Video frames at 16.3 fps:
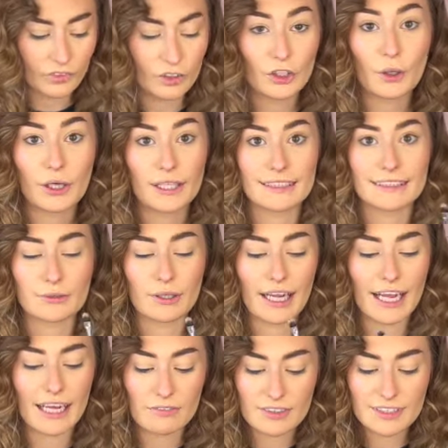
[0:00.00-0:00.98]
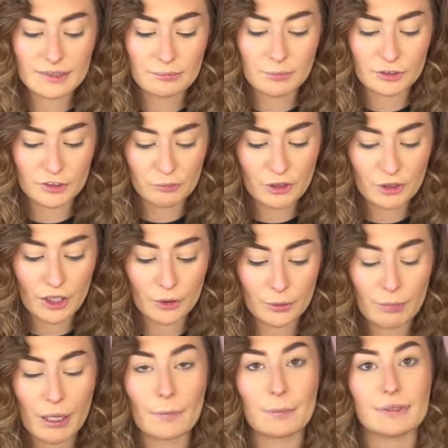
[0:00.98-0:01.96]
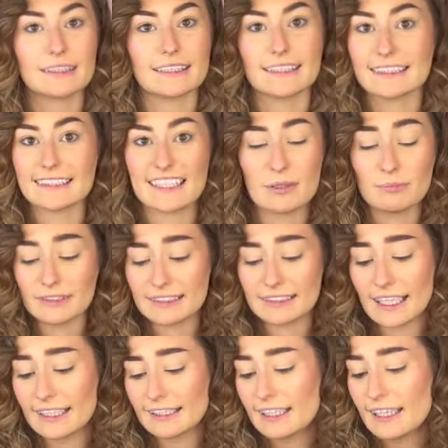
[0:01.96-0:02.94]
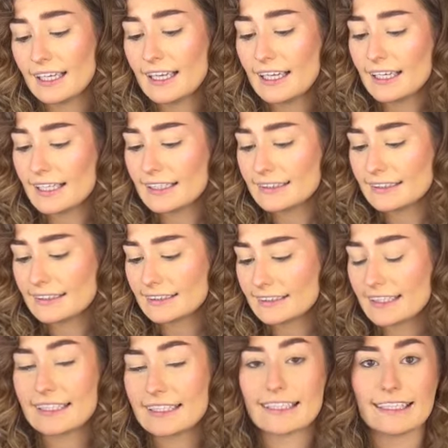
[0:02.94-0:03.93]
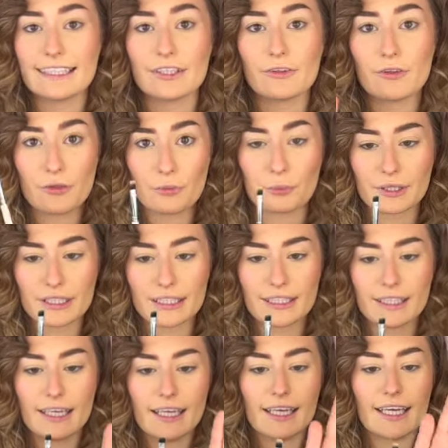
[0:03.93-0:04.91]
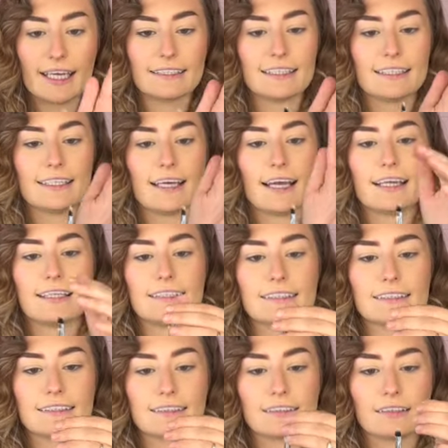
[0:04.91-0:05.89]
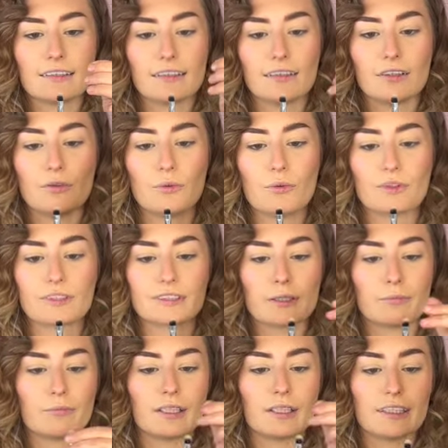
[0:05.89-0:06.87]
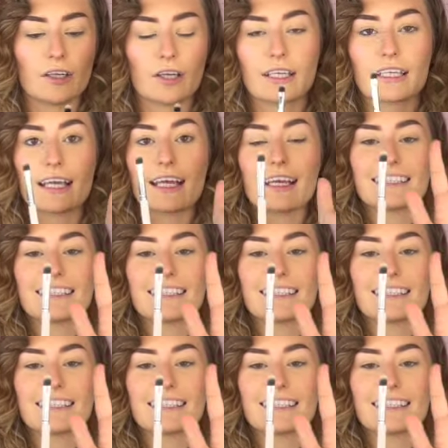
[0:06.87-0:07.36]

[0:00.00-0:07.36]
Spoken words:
Alright, so I have this brush from ColourPop. It's in the same set. It's E3. It's a nice, oh, there's some lint on it.